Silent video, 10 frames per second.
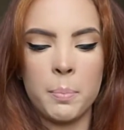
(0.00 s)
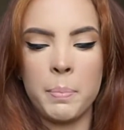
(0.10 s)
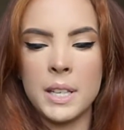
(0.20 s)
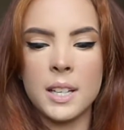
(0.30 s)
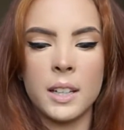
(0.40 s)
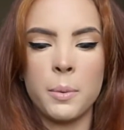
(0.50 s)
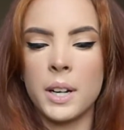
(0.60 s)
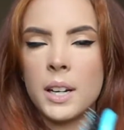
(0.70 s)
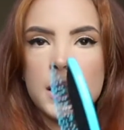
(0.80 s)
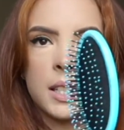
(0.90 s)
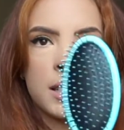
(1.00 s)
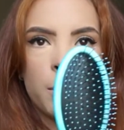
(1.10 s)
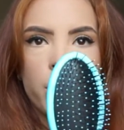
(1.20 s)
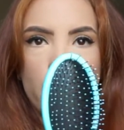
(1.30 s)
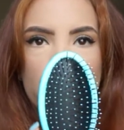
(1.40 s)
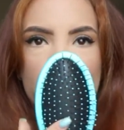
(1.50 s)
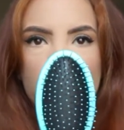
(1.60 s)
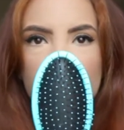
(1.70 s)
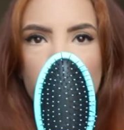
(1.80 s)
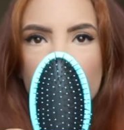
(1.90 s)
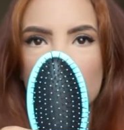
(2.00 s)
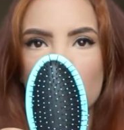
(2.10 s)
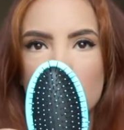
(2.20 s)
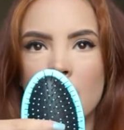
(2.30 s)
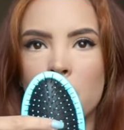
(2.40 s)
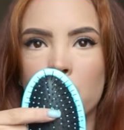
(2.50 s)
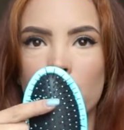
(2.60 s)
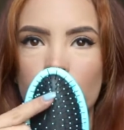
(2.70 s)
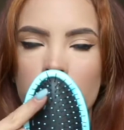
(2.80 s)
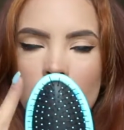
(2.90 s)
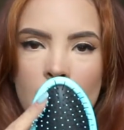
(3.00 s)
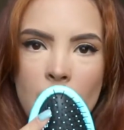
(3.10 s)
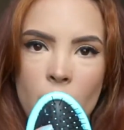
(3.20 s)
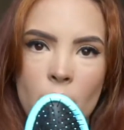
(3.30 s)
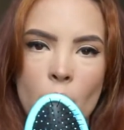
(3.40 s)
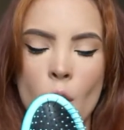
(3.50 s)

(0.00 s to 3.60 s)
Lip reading: basically what it is, it's a brush that the bristles kind of move with the hair